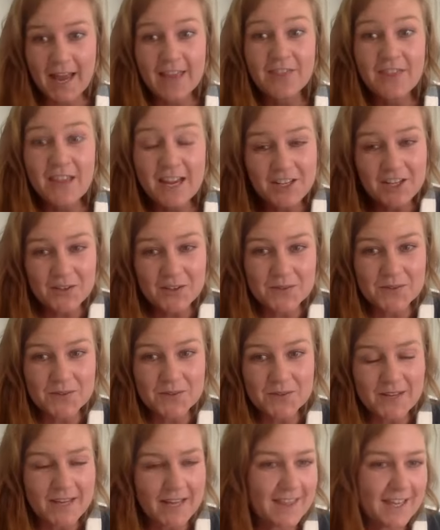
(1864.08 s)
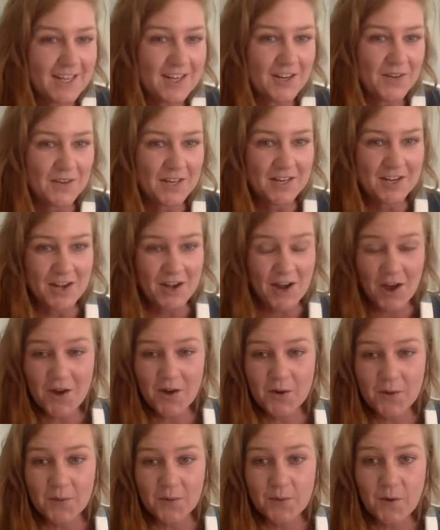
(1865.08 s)
and then you and then you can
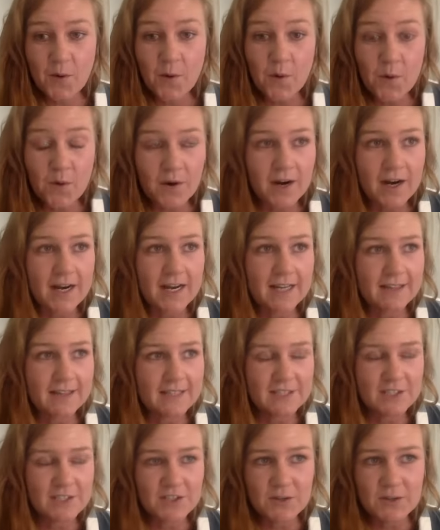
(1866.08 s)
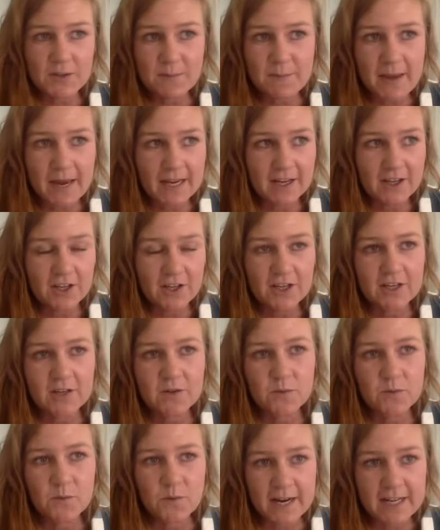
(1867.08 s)
know or at least you can make a
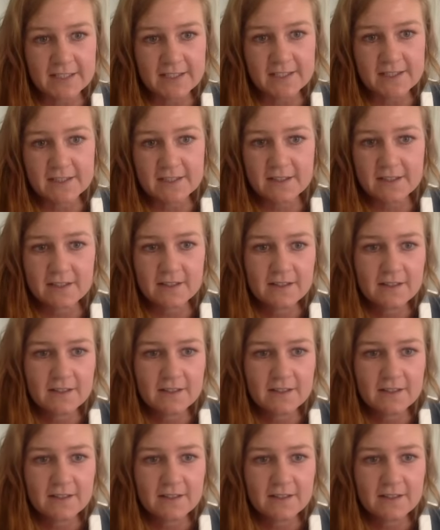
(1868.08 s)
good risk